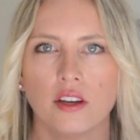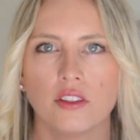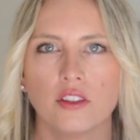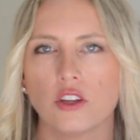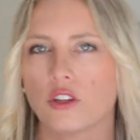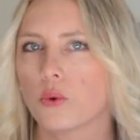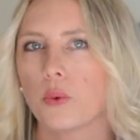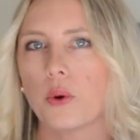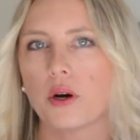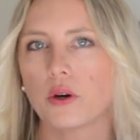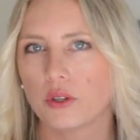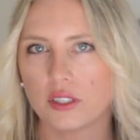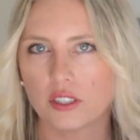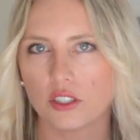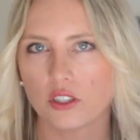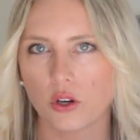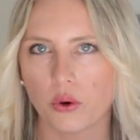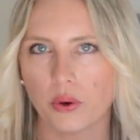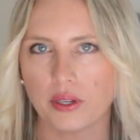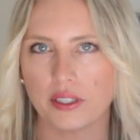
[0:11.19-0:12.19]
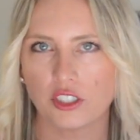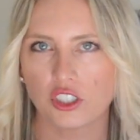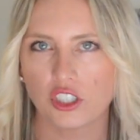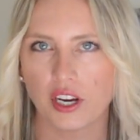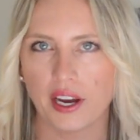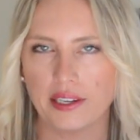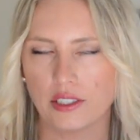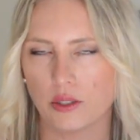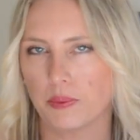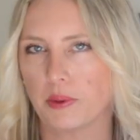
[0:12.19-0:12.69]
that the world isn't going to
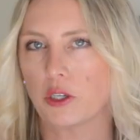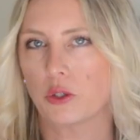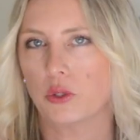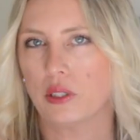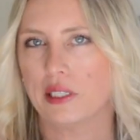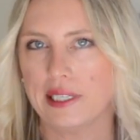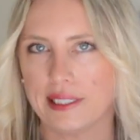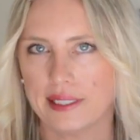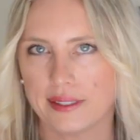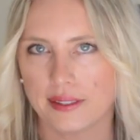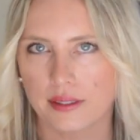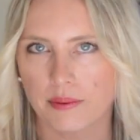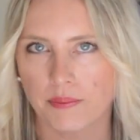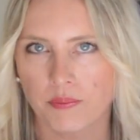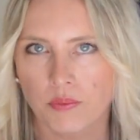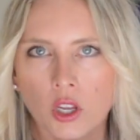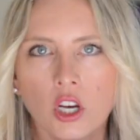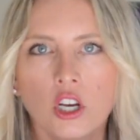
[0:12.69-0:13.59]
change, because it is.